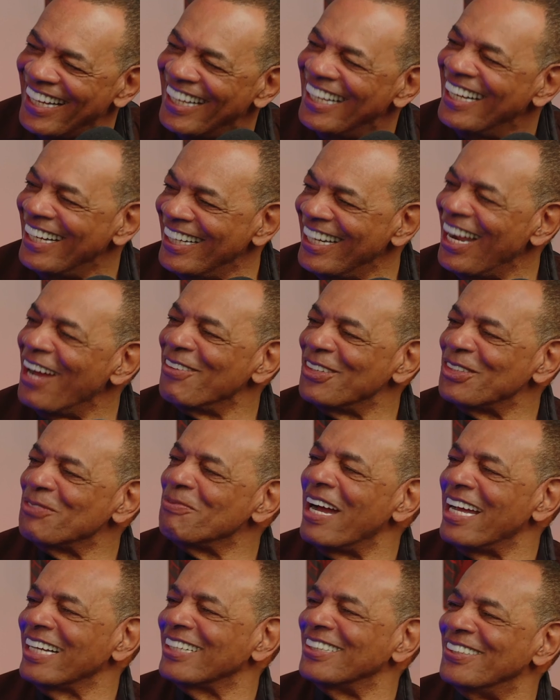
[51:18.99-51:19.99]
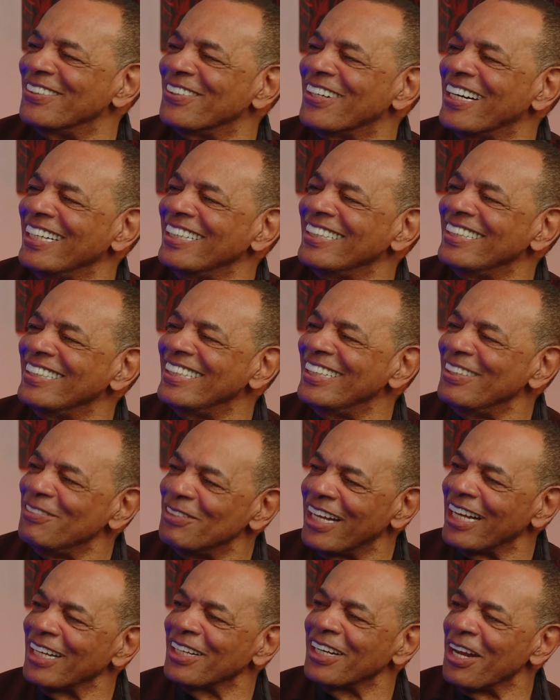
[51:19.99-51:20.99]
And that was Michael, right? And
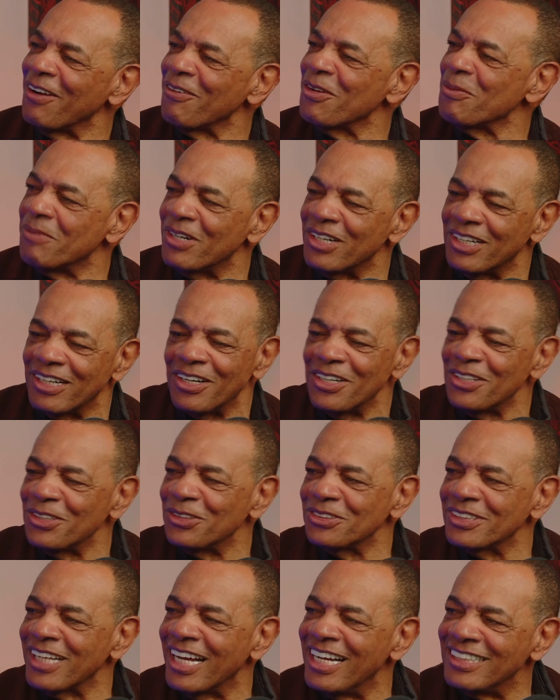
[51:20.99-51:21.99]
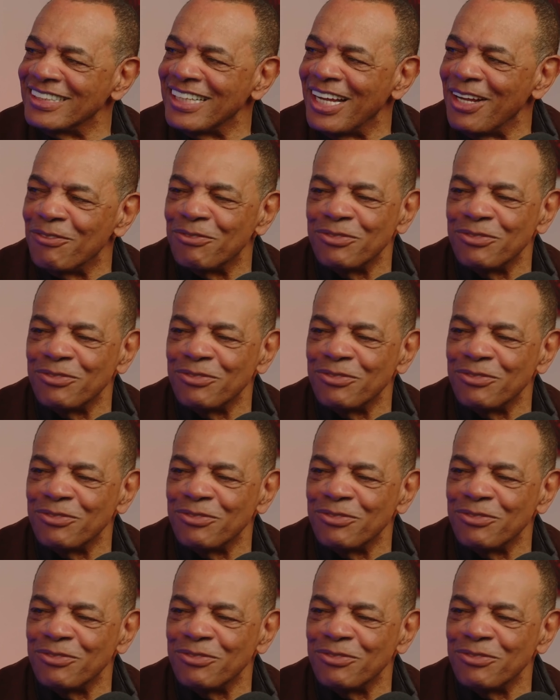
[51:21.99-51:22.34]
like Larry Bird, all those guys have